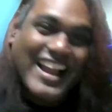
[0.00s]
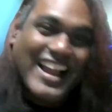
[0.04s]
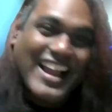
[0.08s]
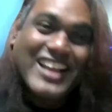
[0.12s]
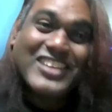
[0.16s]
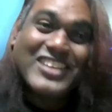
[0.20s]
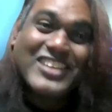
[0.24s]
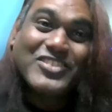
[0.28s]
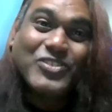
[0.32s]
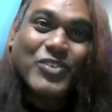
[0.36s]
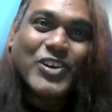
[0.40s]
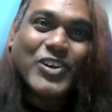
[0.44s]

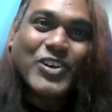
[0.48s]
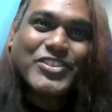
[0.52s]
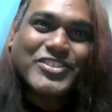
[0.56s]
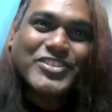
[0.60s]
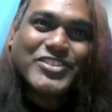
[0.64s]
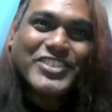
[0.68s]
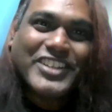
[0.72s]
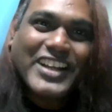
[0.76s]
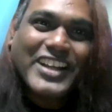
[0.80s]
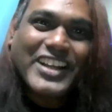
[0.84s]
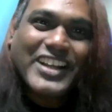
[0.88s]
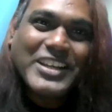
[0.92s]
And was
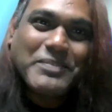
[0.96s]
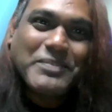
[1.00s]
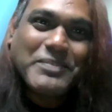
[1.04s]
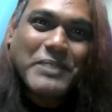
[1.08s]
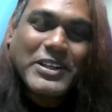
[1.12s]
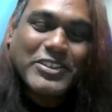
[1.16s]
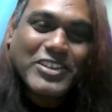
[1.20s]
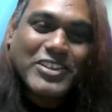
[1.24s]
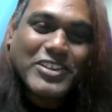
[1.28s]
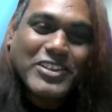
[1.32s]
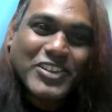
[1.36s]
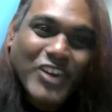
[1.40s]
there any
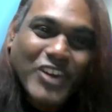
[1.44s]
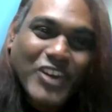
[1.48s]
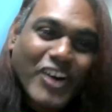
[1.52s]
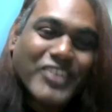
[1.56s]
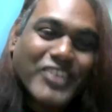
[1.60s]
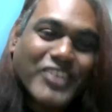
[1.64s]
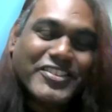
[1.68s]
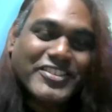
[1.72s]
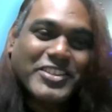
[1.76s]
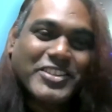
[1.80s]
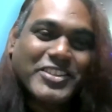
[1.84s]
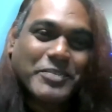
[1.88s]
particular
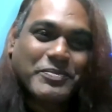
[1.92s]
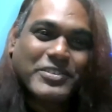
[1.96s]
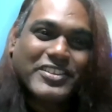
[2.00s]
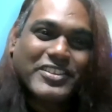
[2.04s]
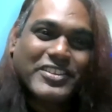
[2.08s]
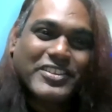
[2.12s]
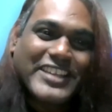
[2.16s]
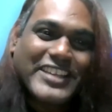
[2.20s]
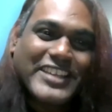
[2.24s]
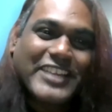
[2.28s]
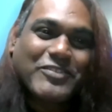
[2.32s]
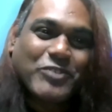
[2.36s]

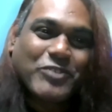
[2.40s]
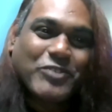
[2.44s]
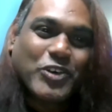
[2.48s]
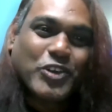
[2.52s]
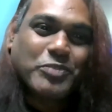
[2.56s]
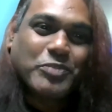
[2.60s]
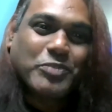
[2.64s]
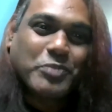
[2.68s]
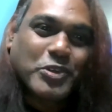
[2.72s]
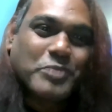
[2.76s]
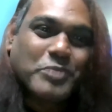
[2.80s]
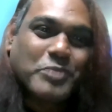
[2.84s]
concept that
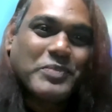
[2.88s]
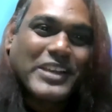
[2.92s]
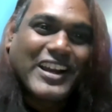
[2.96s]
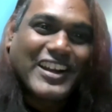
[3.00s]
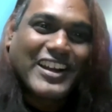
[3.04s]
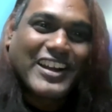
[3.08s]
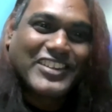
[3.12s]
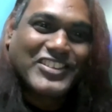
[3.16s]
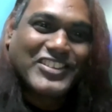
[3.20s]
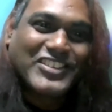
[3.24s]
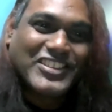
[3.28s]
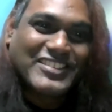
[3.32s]
was put
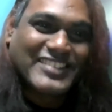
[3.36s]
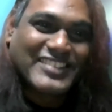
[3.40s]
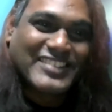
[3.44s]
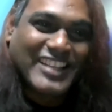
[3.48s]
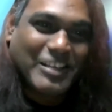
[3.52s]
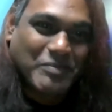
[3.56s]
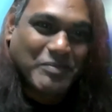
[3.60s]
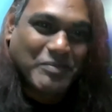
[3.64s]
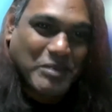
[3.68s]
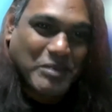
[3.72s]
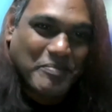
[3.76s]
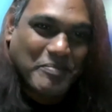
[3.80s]
behind this
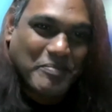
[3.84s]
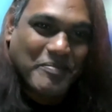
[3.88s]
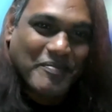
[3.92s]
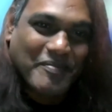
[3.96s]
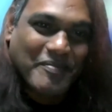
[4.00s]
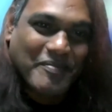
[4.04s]
album?